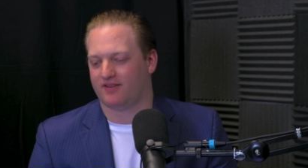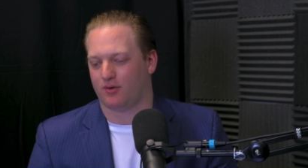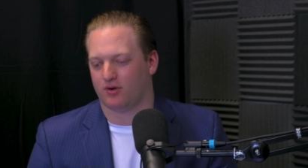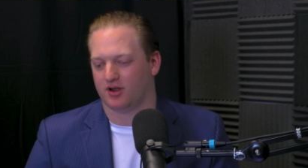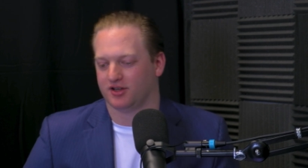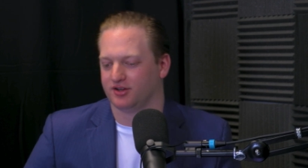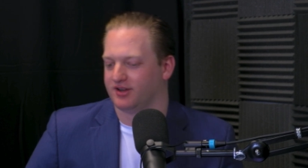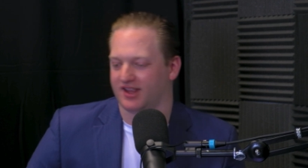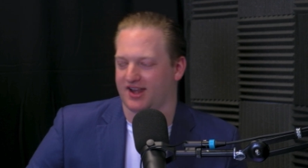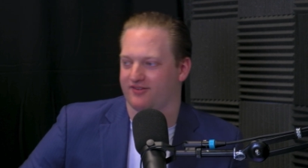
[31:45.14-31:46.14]
they weren't on
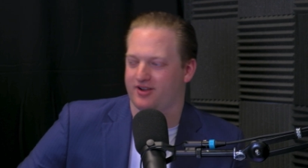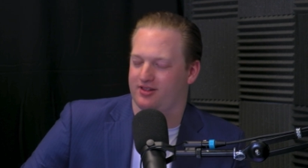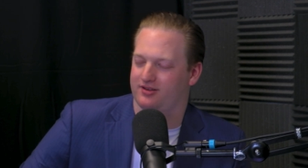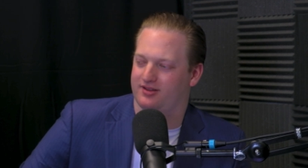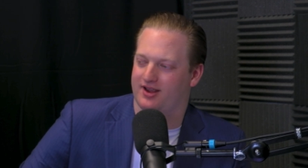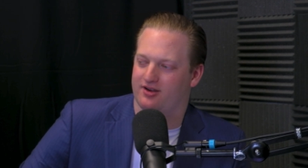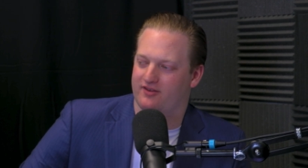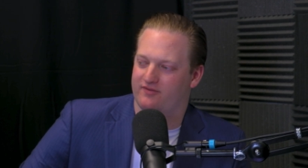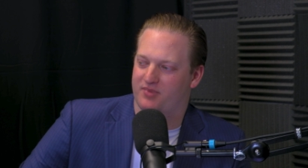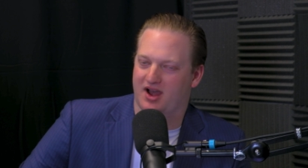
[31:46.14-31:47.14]
duty, they'd have to. They don't
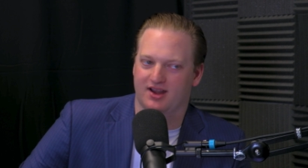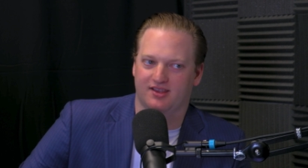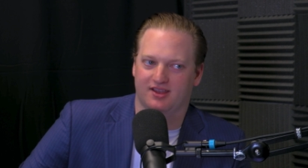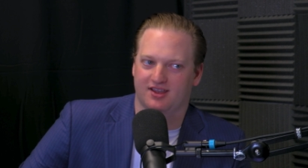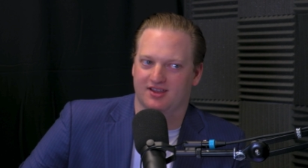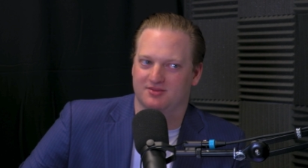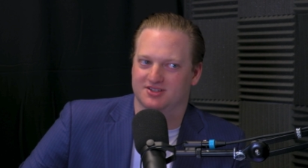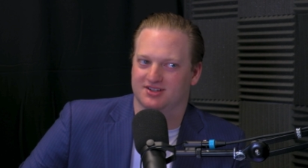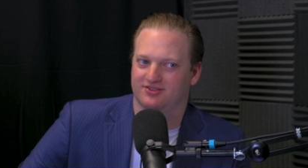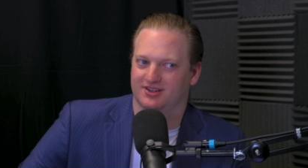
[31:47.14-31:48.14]
have body cam and
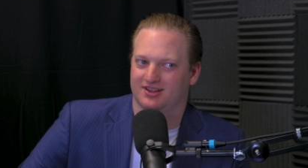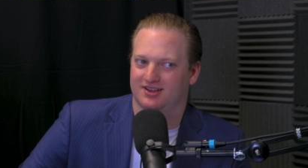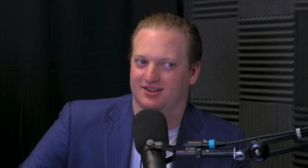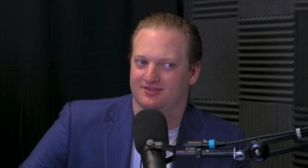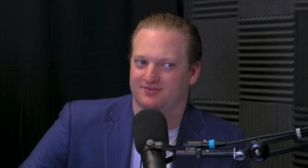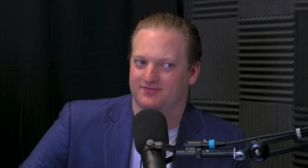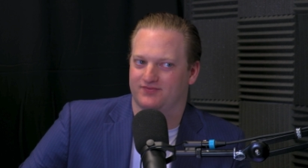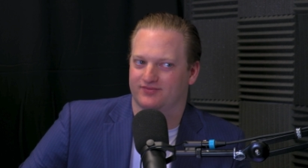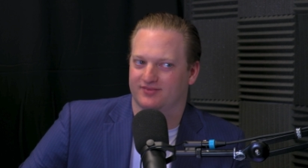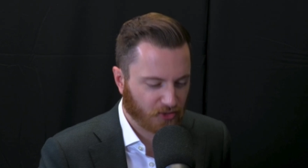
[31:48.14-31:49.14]
stuff like that.
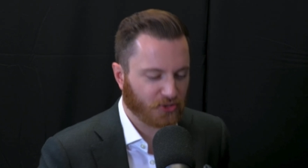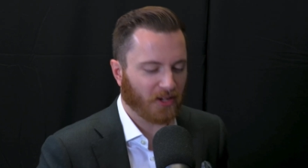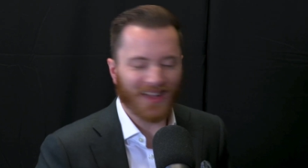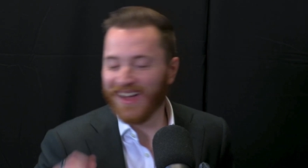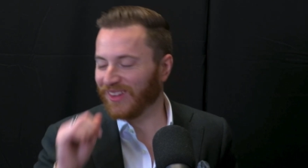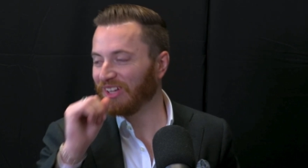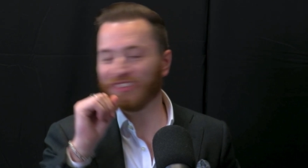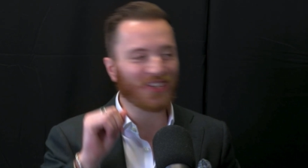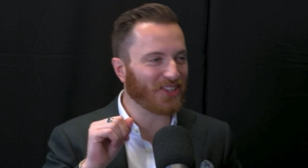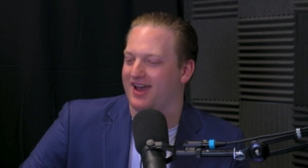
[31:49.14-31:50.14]
Mm. I don't know the
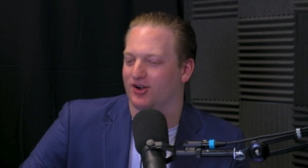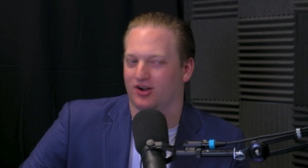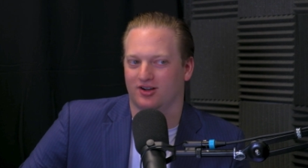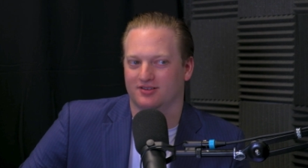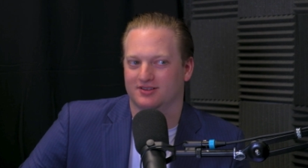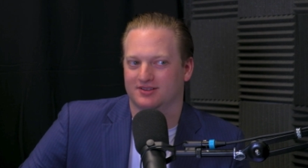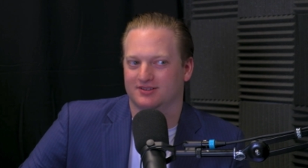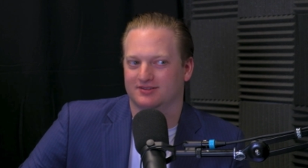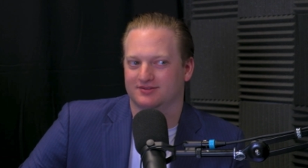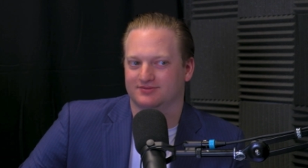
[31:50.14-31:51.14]
situation
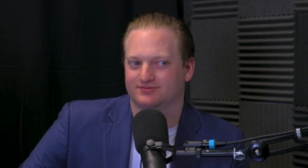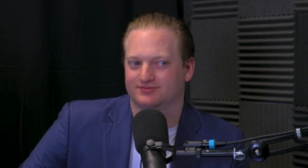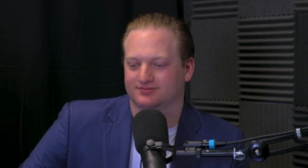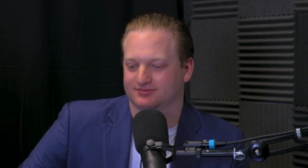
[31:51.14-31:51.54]
Listen to this.